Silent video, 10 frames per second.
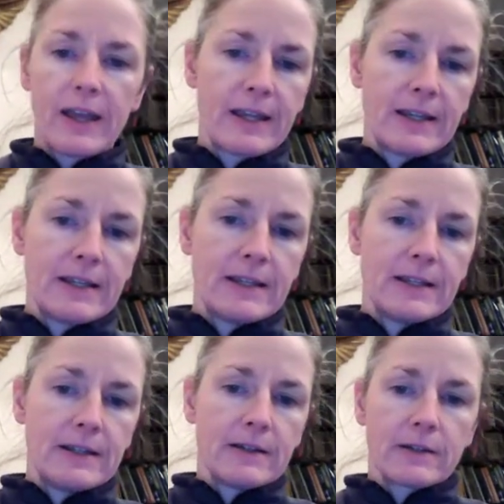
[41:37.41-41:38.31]

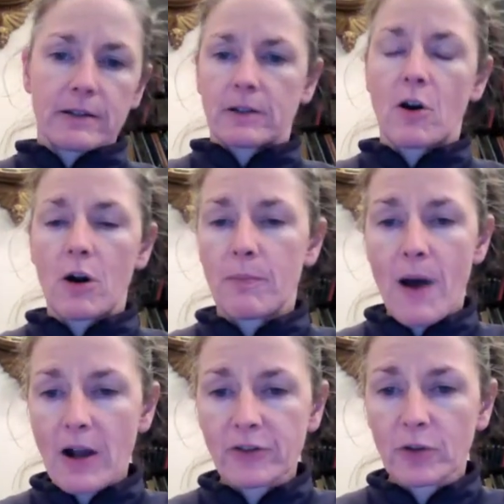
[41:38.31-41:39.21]
a
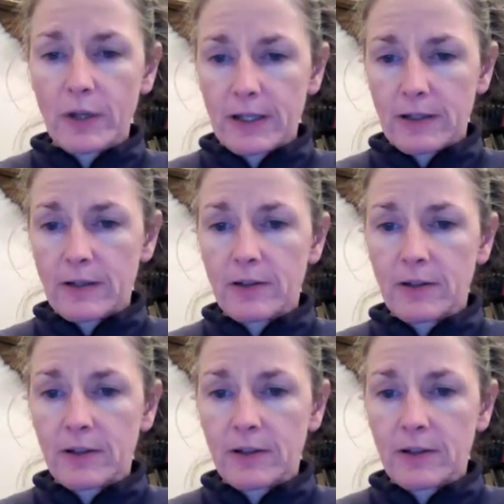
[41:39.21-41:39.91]
carboxyl end,